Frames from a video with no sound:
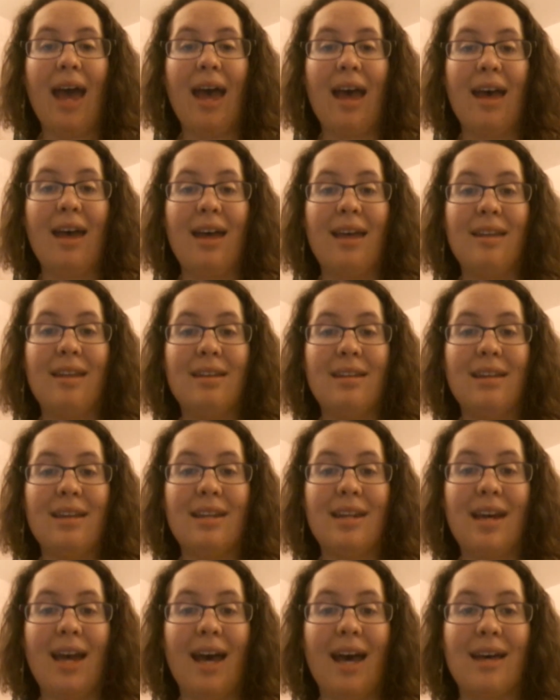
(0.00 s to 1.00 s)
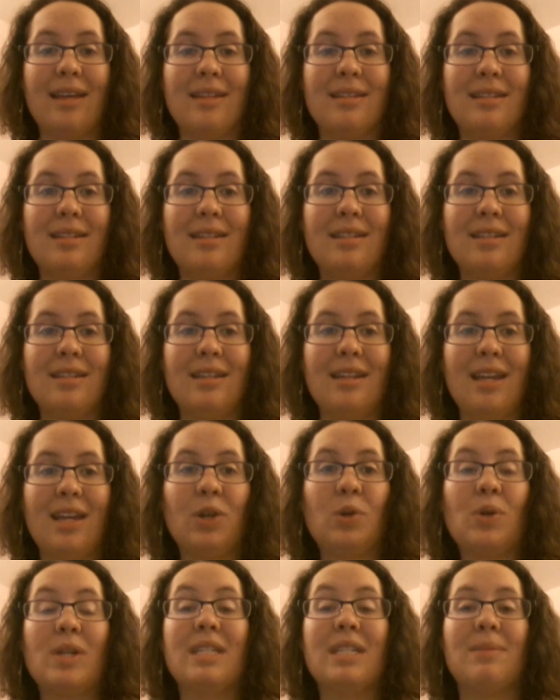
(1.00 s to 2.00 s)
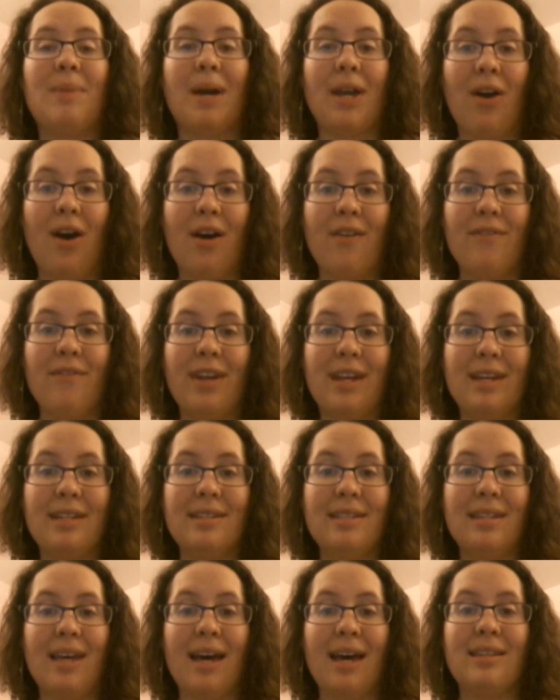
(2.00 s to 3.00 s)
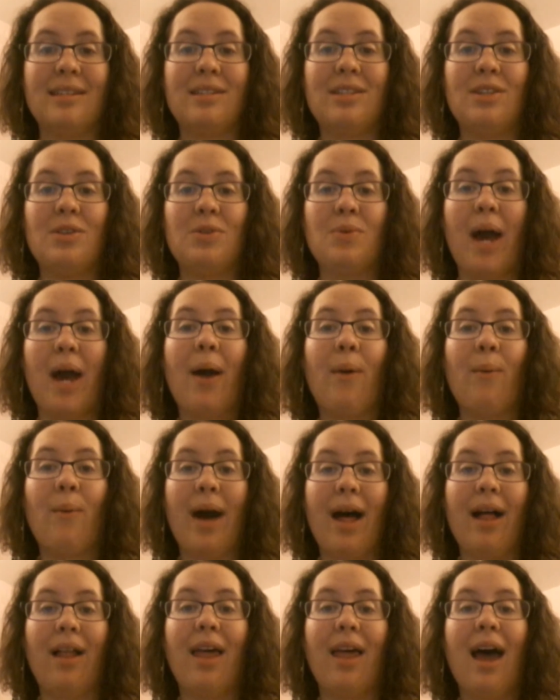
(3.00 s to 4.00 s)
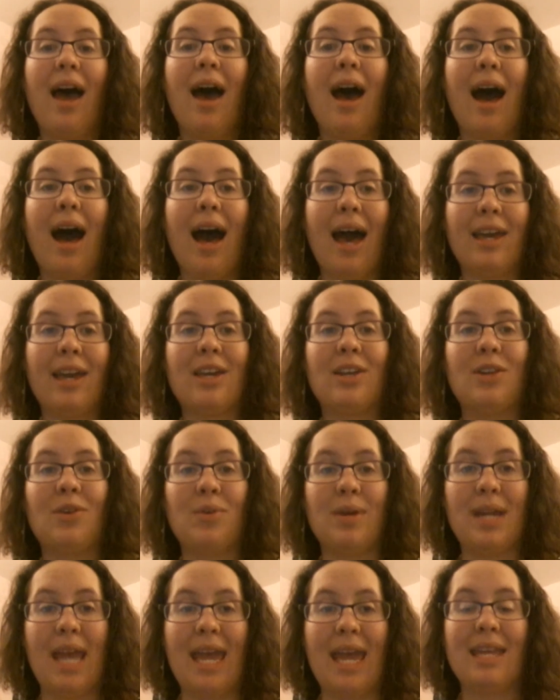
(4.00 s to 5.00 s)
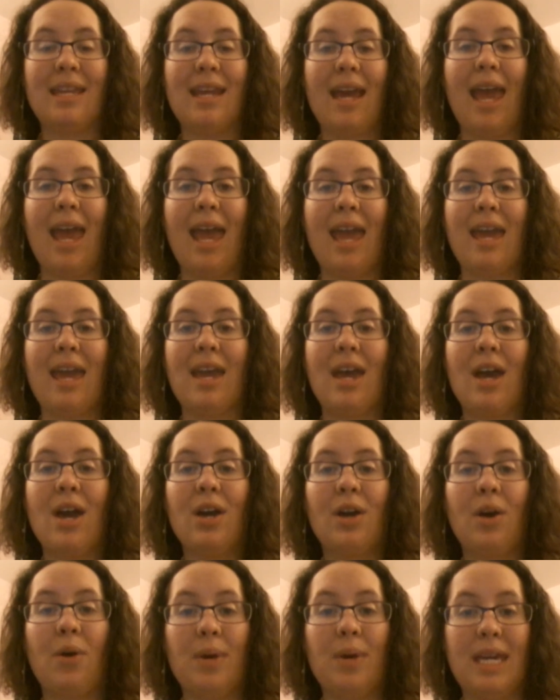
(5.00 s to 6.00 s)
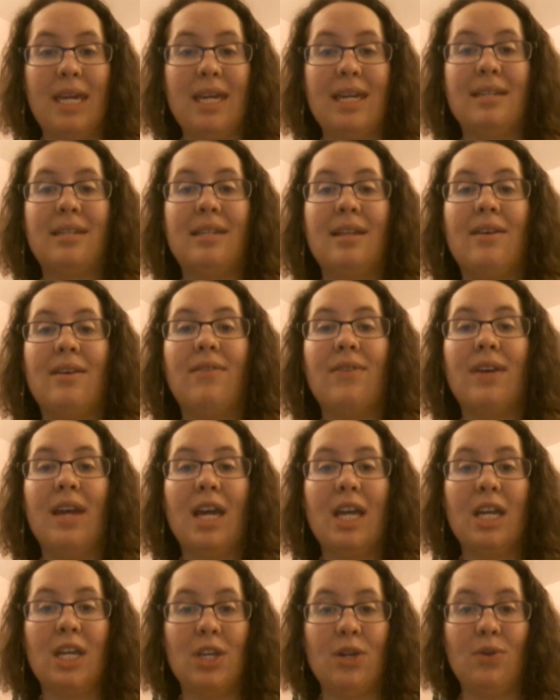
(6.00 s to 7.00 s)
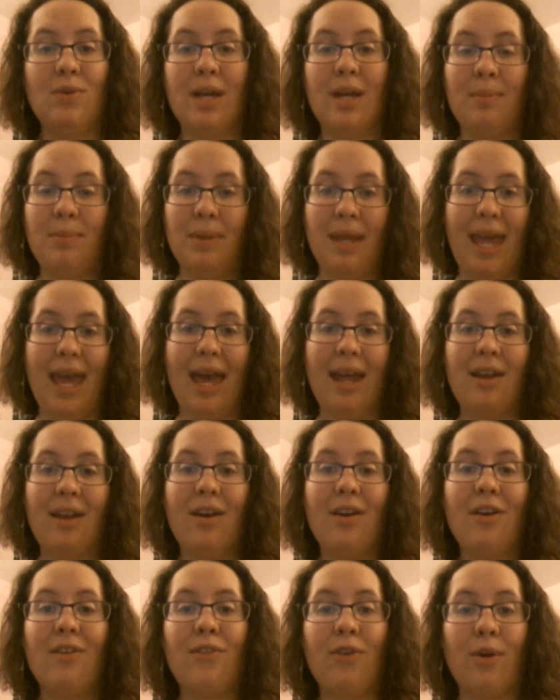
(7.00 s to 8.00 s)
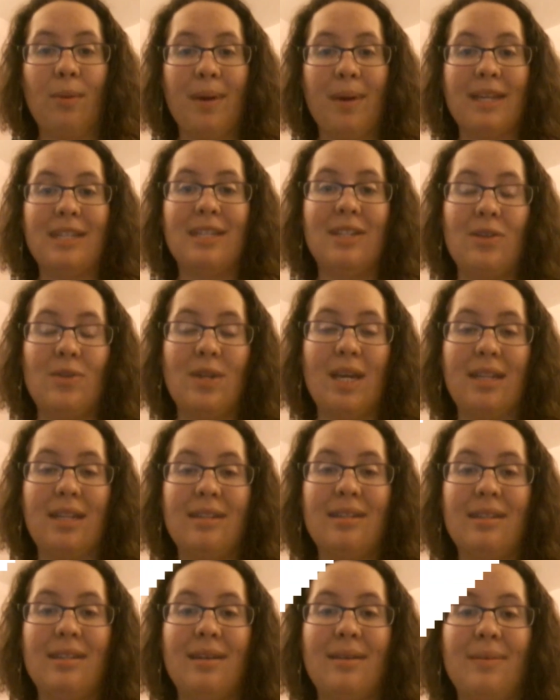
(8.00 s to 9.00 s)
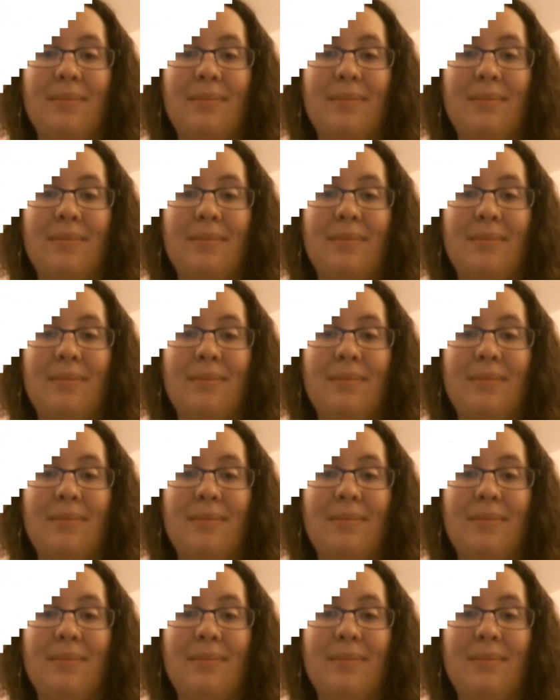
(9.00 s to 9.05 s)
and it has increased my confidence as to how well I can create a cohesive unit plan for my students.